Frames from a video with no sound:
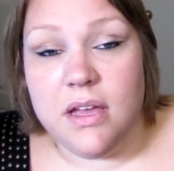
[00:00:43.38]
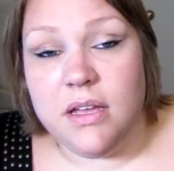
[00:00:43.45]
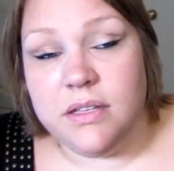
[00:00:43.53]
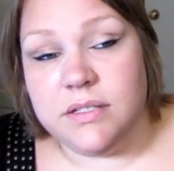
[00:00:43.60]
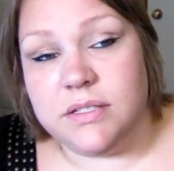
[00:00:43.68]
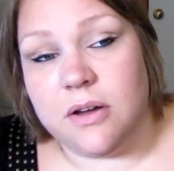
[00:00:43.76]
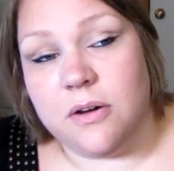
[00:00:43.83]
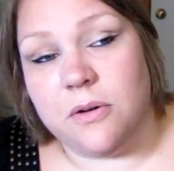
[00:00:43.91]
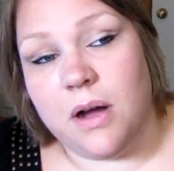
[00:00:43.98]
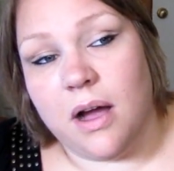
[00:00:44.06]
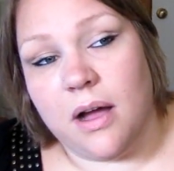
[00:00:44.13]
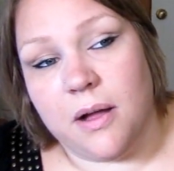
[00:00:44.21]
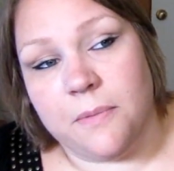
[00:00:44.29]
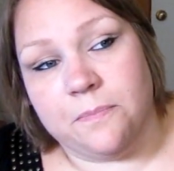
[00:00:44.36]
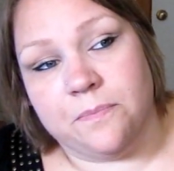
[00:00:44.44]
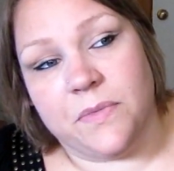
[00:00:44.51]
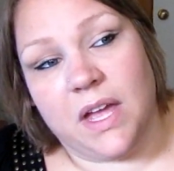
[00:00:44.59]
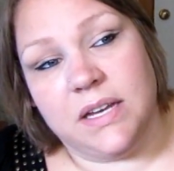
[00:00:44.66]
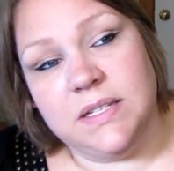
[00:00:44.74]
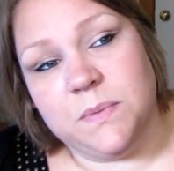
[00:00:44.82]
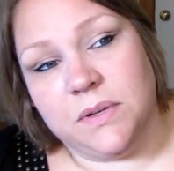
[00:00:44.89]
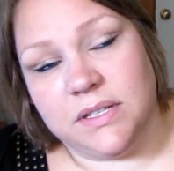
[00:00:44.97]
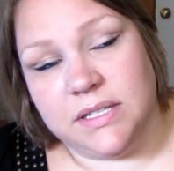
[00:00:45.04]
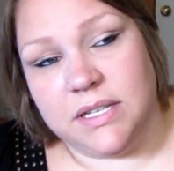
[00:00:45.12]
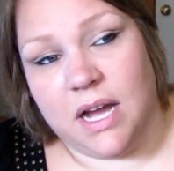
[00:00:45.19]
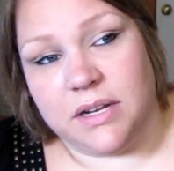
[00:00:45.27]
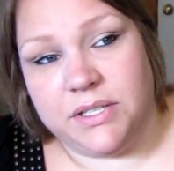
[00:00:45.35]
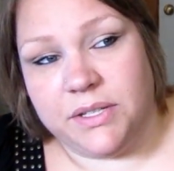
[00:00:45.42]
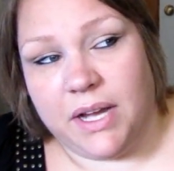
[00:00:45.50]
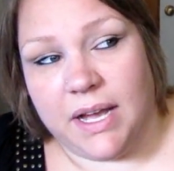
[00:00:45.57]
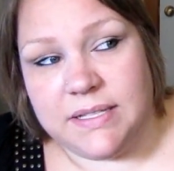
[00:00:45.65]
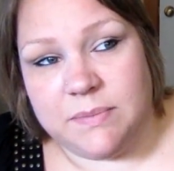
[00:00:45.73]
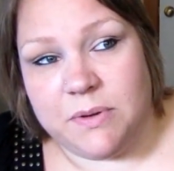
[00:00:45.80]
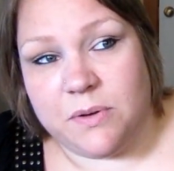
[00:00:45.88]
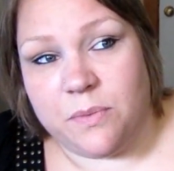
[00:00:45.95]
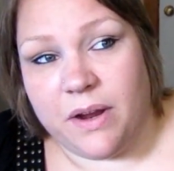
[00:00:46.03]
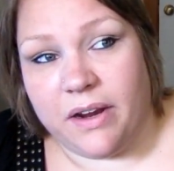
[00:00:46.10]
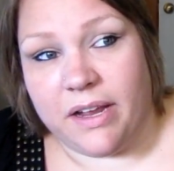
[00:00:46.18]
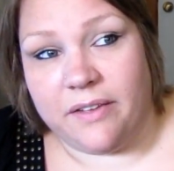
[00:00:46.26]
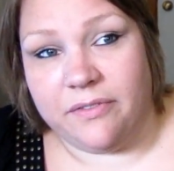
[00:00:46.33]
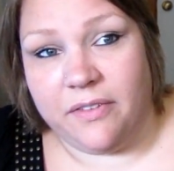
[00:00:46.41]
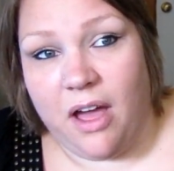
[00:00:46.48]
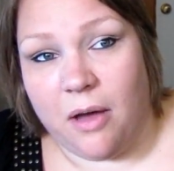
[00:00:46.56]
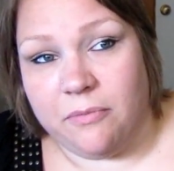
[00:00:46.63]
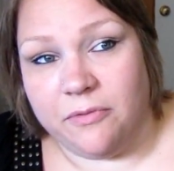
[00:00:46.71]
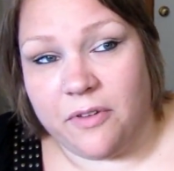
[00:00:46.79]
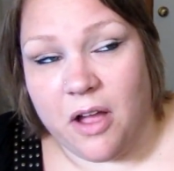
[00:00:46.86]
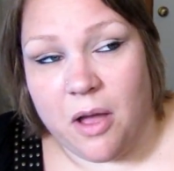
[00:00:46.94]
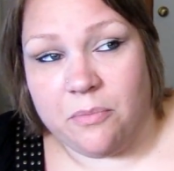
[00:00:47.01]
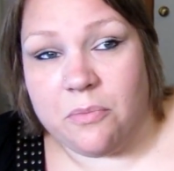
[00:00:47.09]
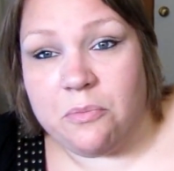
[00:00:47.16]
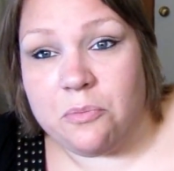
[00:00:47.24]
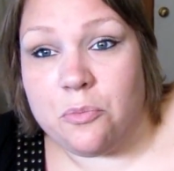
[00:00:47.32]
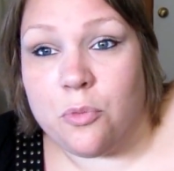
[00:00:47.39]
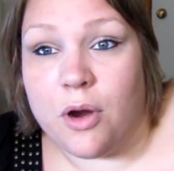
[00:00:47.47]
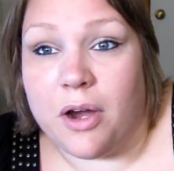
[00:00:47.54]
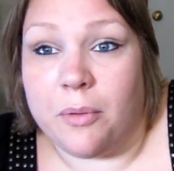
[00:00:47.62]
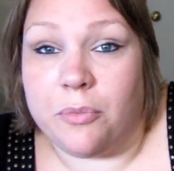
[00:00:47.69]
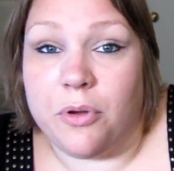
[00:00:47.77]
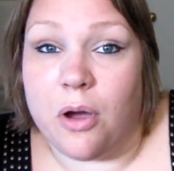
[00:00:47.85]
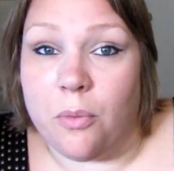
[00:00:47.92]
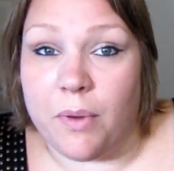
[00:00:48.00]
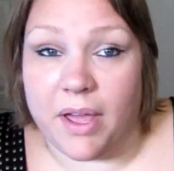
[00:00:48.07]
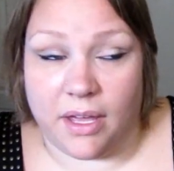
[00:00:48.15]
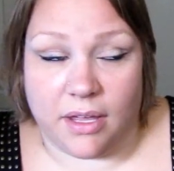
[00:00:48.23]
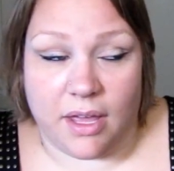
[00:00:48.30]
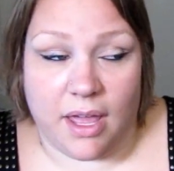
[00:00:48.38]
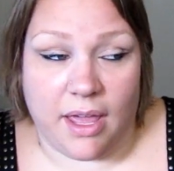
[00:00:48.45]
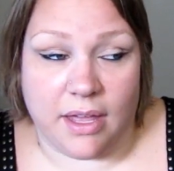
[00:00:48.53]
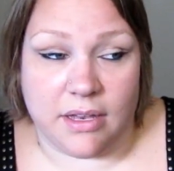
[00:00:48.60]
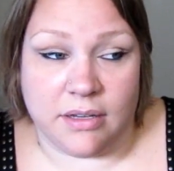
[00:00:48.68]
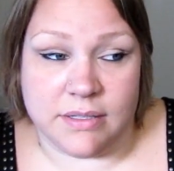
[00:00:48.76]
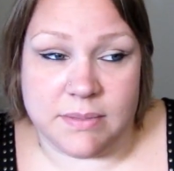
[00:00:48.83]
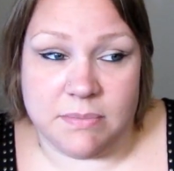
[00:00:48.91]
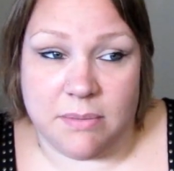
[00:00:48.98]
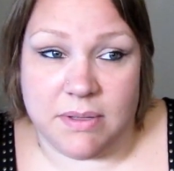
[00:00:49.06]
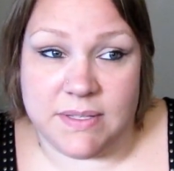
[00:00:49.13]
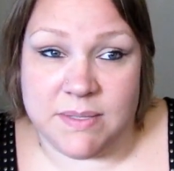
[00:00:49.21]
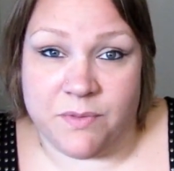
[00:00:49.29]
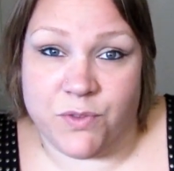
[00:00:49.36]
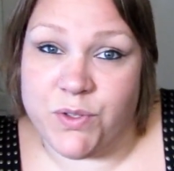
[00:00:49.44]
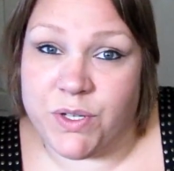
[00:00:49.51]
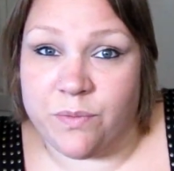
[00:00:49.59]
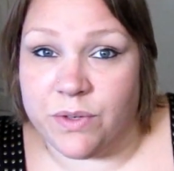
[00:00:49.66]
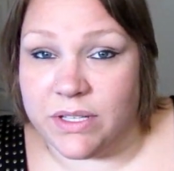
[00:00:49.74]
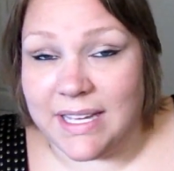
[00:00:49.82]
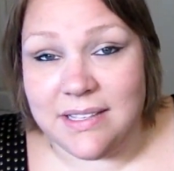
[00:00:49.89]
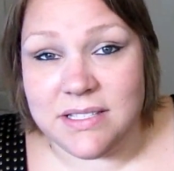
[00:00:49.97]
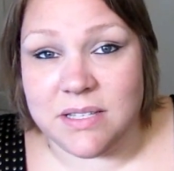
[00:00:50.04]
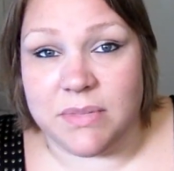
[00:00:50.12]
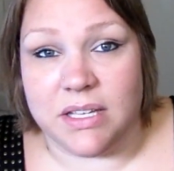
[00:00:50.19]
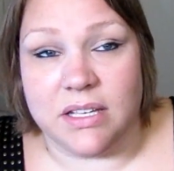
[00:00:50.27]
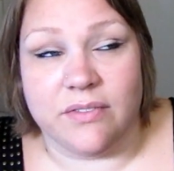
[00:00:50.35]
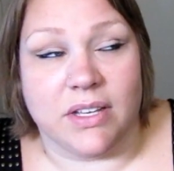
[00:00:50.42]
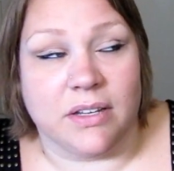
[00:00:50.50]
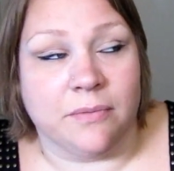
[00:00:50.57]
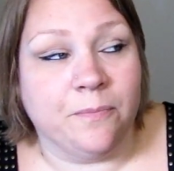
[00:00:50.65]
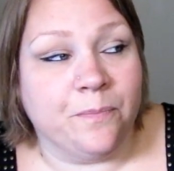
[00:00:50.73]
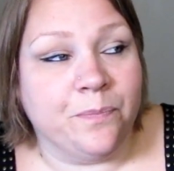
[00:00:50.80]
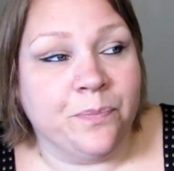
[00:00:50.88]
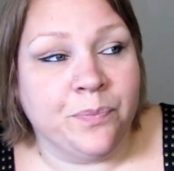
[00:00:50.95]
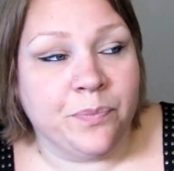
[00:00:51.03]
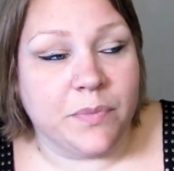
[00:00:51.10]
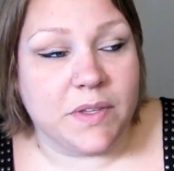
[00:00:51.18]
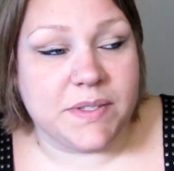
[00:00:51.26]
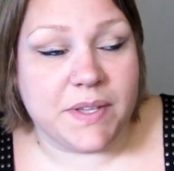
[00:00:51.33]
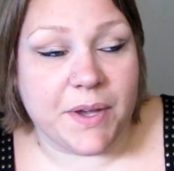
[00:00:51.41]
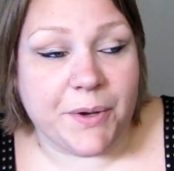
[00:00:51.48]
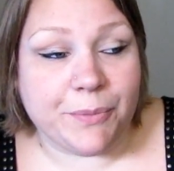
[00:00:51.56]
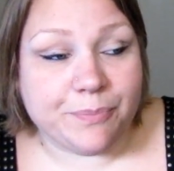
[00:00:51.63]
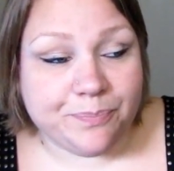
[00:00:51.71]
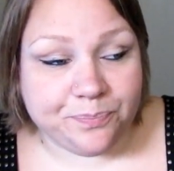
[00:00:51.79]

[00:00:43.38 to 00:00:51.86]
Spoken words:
So I just wanted to talk to you guys about where I've come from, where I'm going, and maybe some of you can relate to me even. So